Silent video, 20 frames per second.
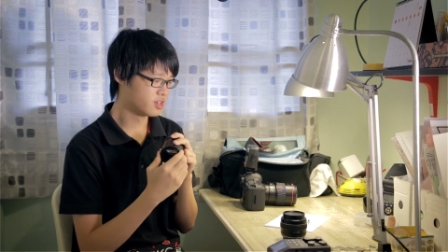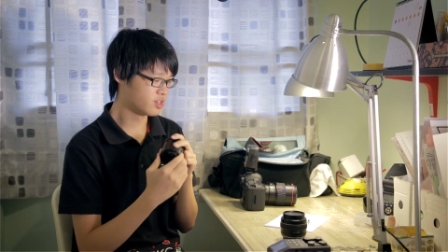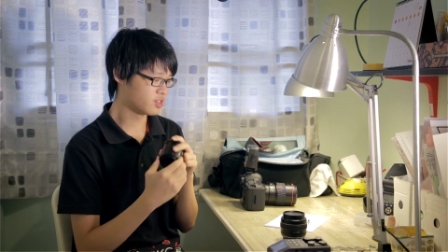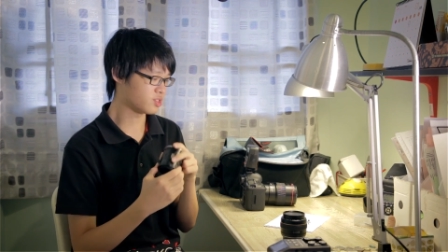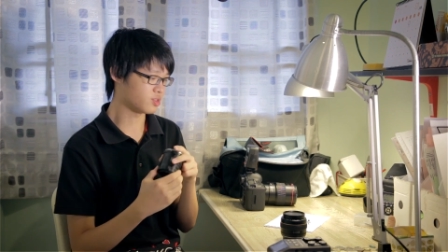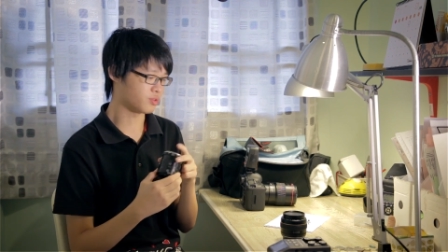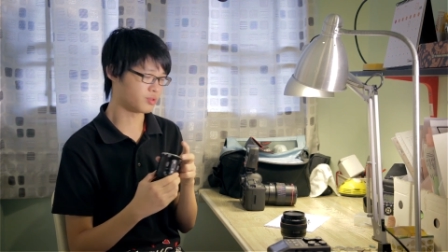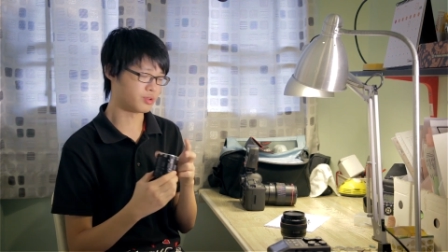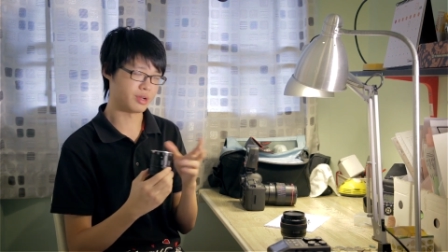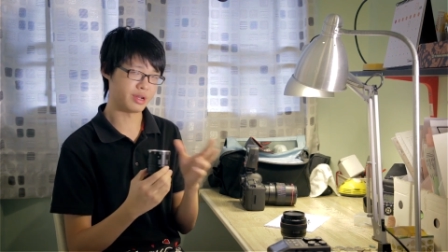
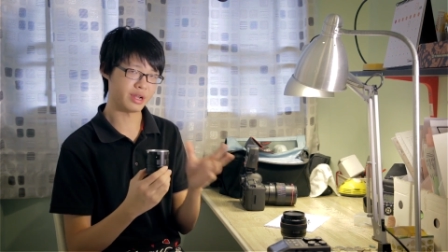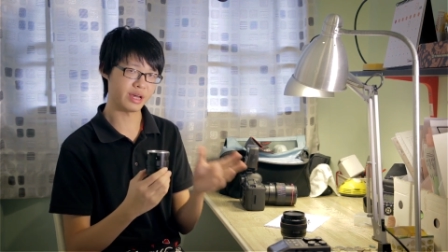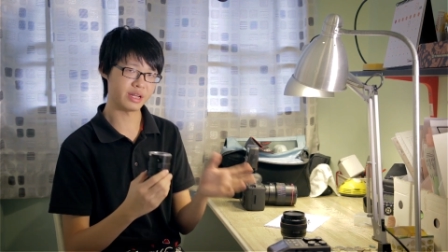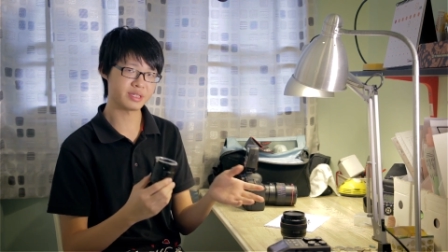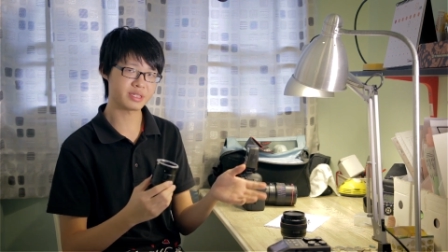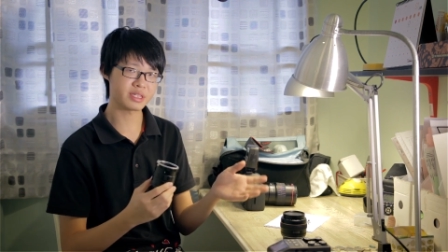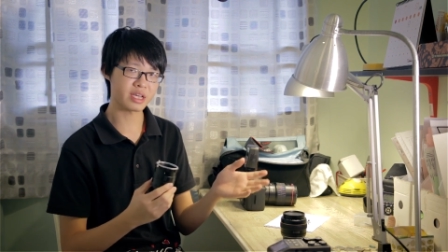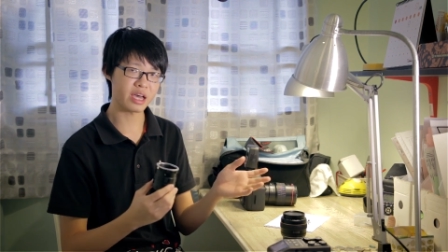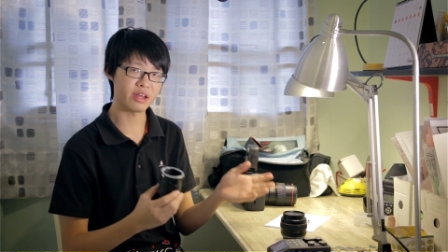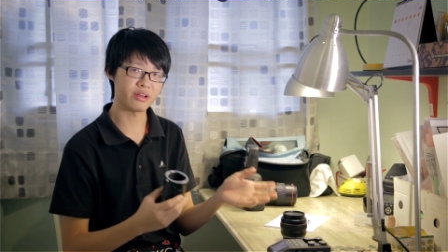so your
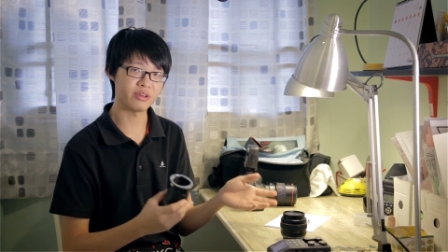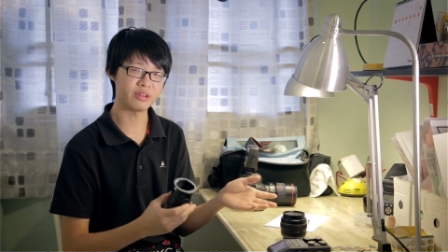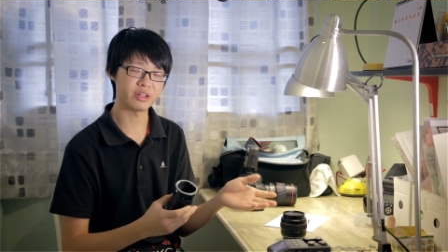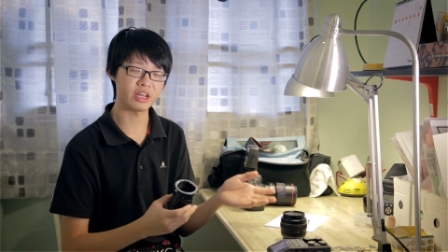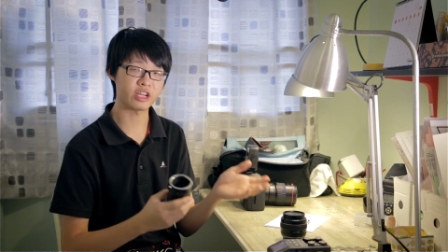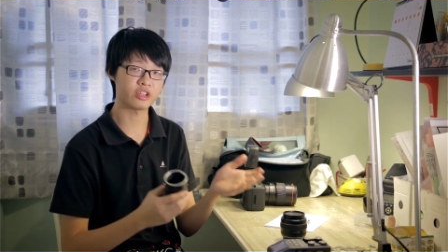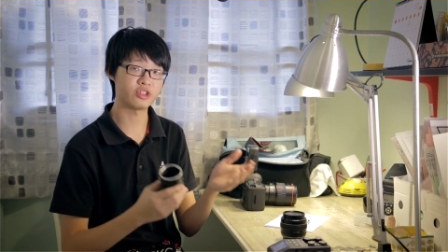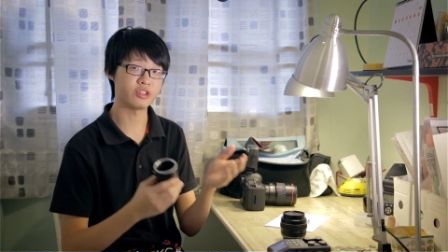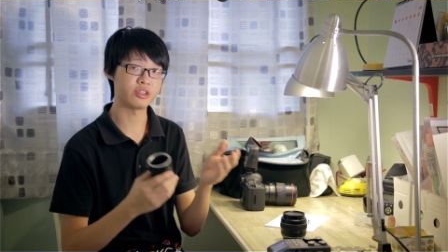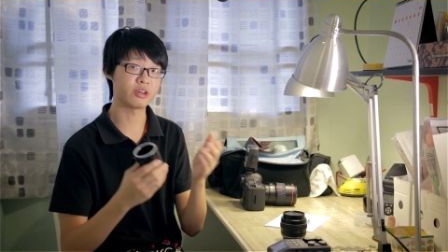lens cannot
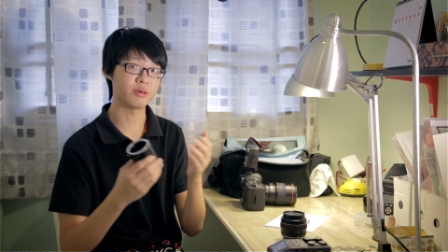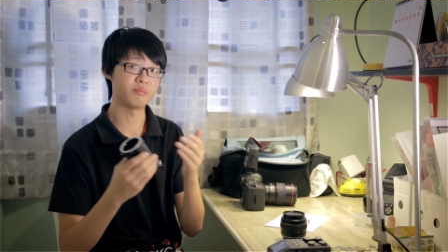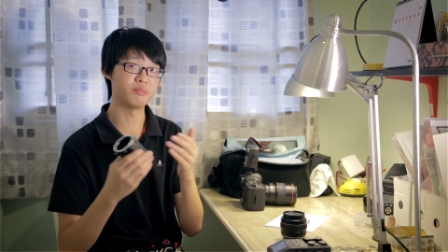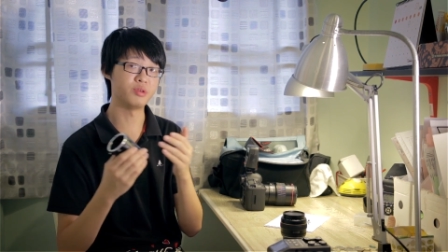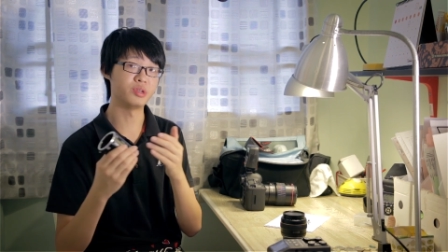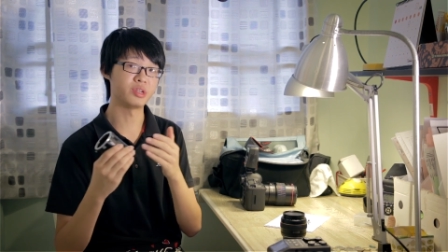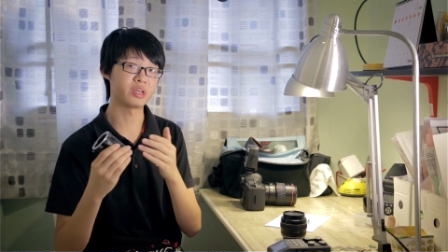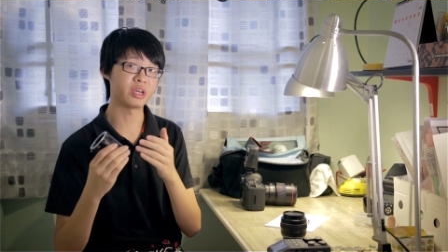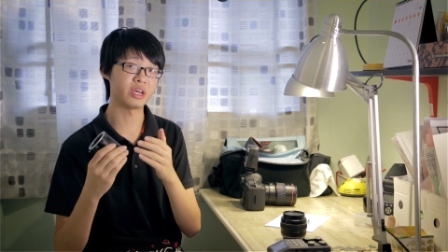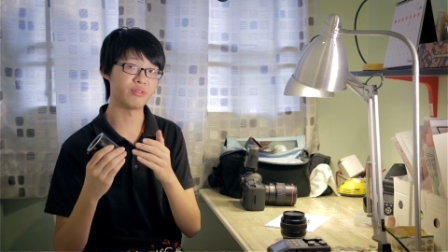actually
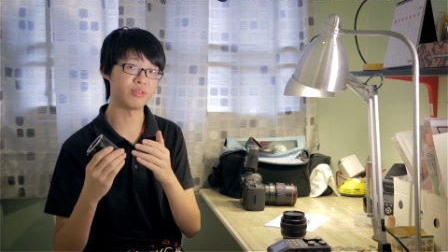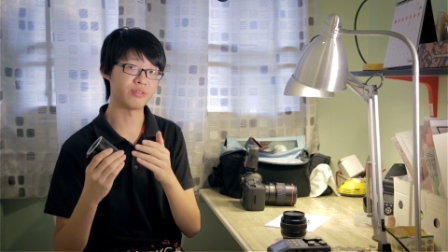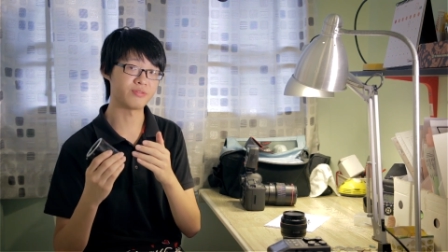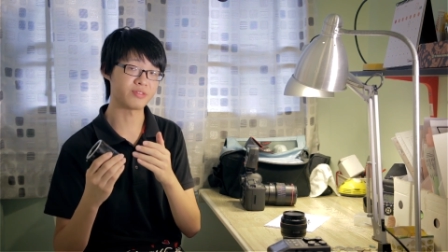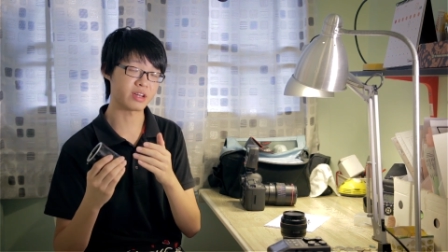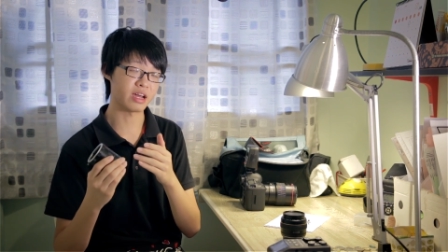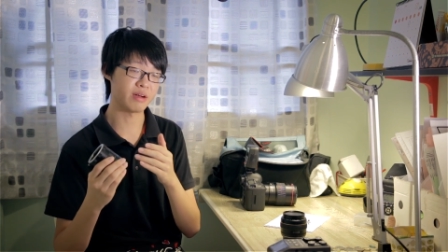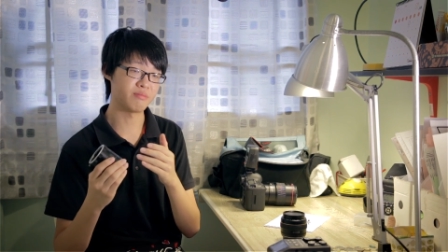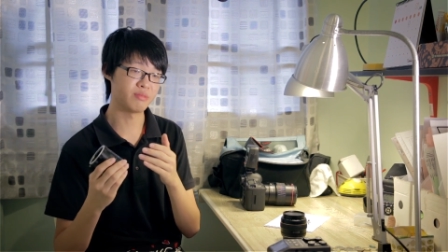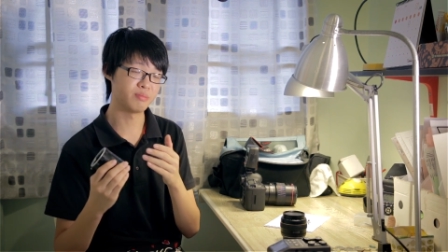communicate with the
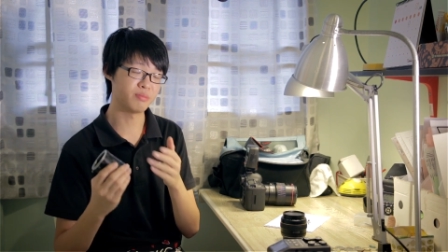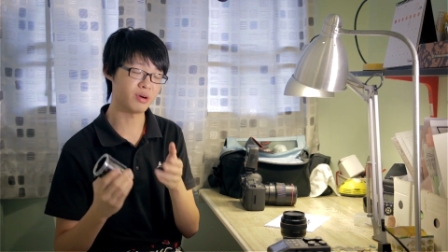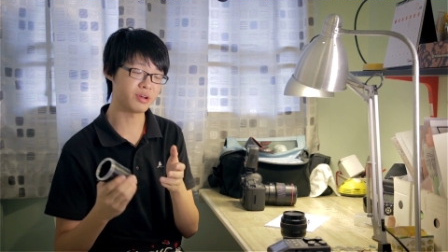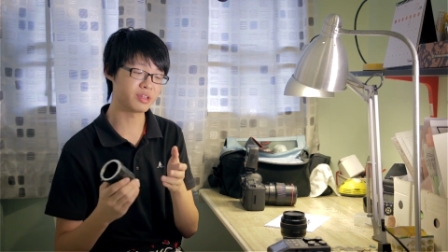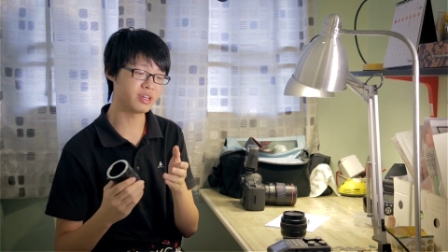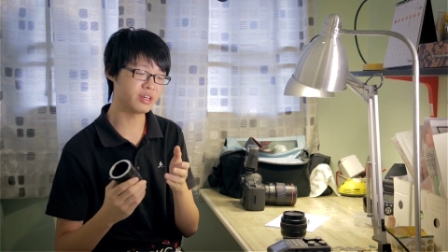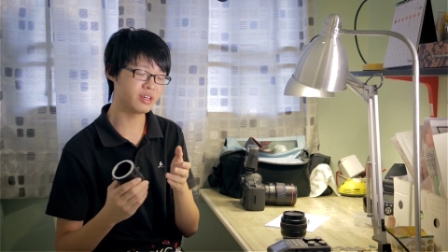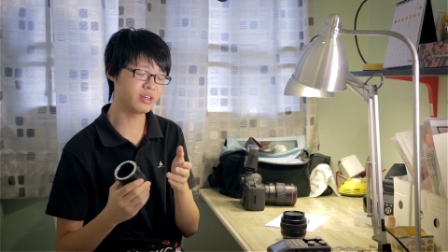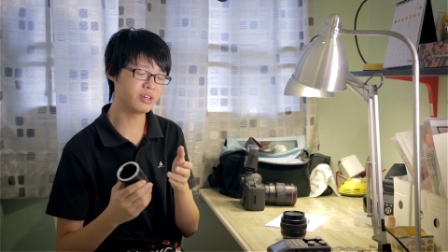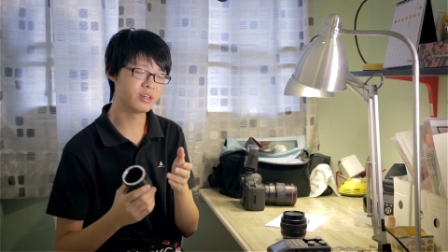camera
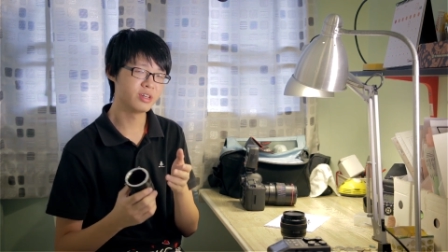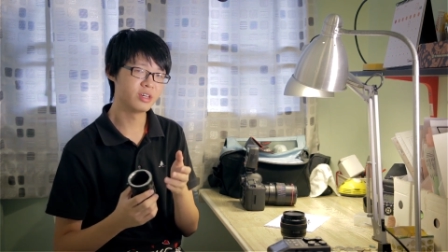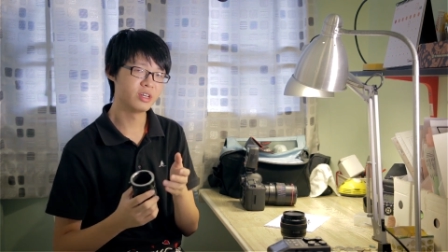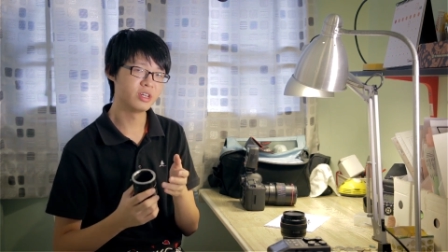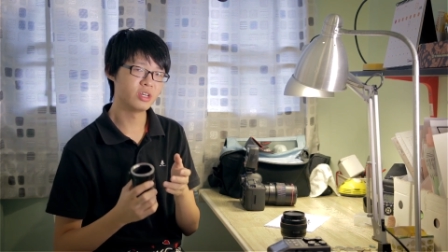body.